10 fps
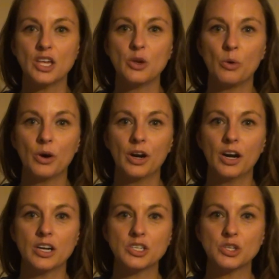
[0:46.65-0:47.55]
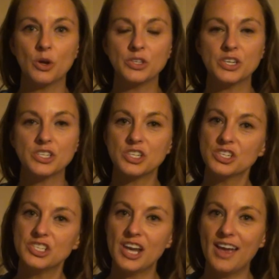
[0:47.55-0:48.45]
your shoulders,
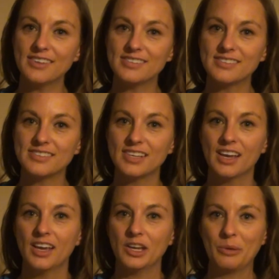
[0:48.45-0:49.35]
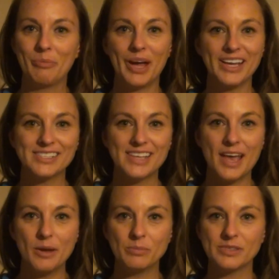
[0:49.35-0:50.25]
your chest, your
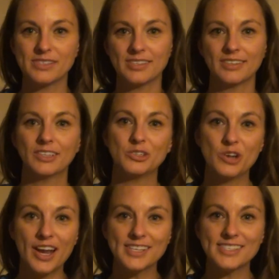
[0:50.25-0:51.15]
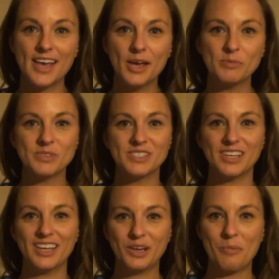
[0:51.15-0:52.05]
biceps, your triceps,
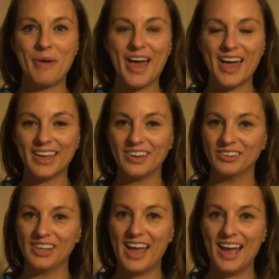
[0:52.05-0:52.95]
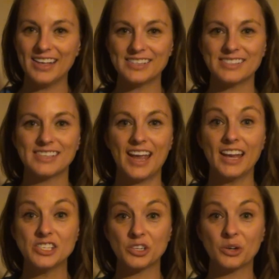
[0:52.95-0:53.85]
your back, your lats,
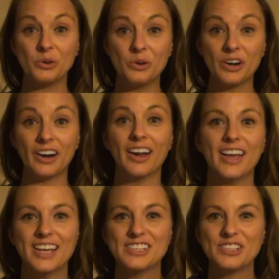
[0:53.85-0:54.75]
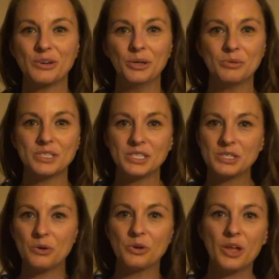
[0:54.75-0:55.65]
and your core. So it was a
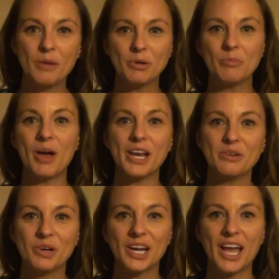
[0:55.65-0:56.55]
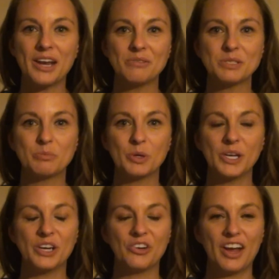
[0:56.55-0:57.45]
total upper body workout. It was
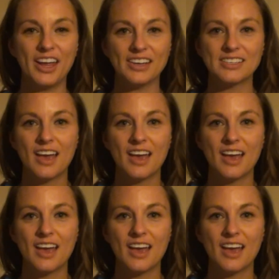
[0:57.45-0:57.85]
pretty great.